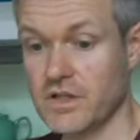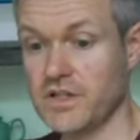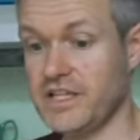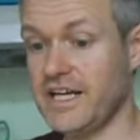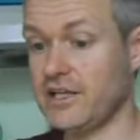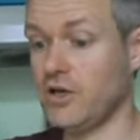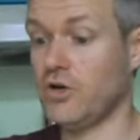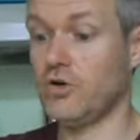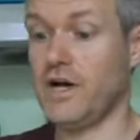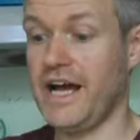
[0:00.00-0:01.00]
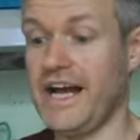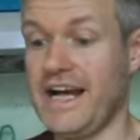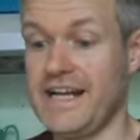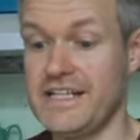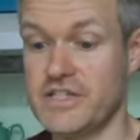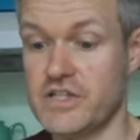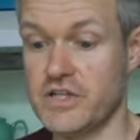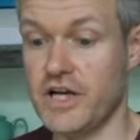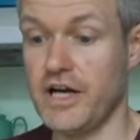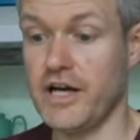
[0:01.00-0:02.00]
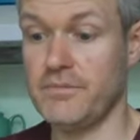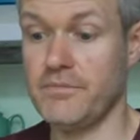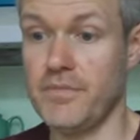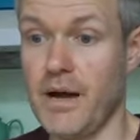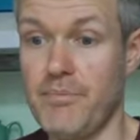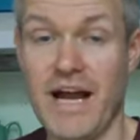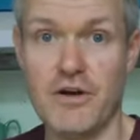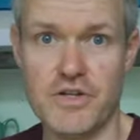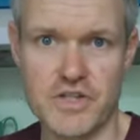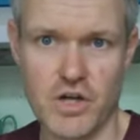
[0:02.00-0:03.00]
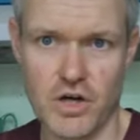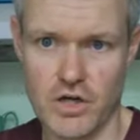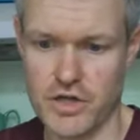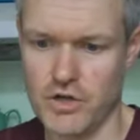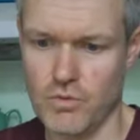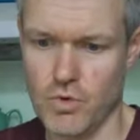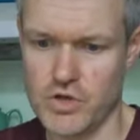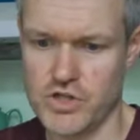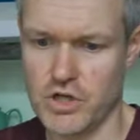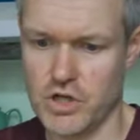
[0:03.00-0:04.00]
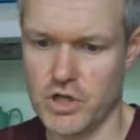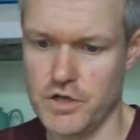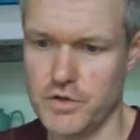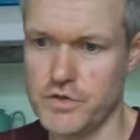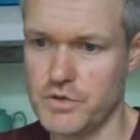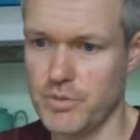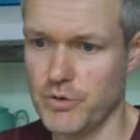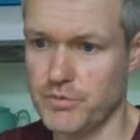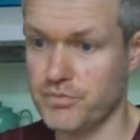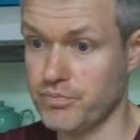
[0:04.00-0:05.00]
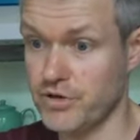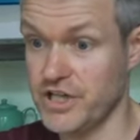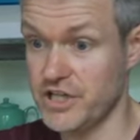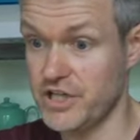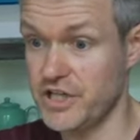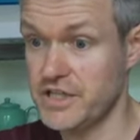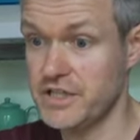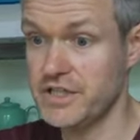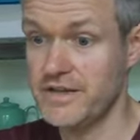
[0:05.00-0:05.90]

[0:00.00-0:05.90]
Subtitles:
Yellow has a Paris card and a Warsaw card. Those are both pretty good.